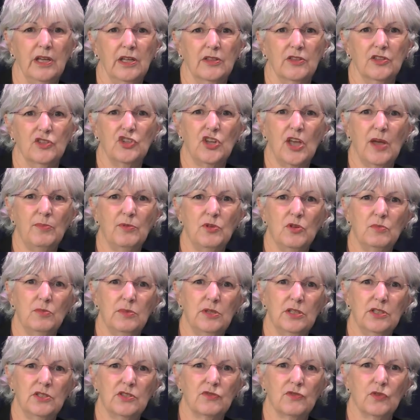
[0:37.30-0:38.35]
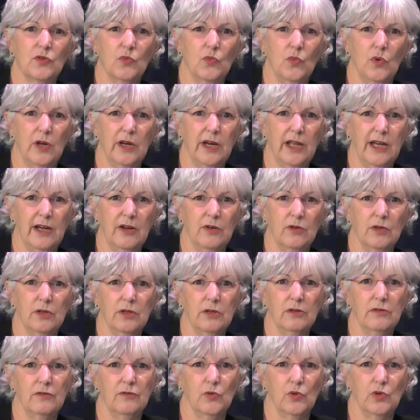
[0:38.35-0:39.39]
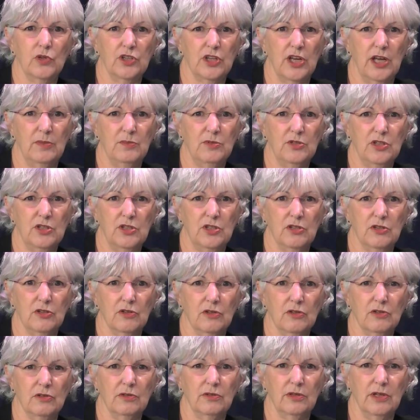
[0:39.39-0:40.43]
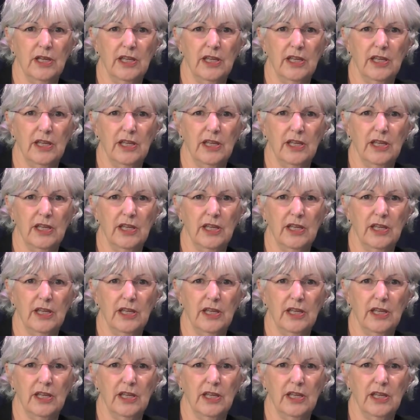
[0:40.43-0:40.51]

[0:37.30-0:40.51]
The chapter meets for one hour, four times a year,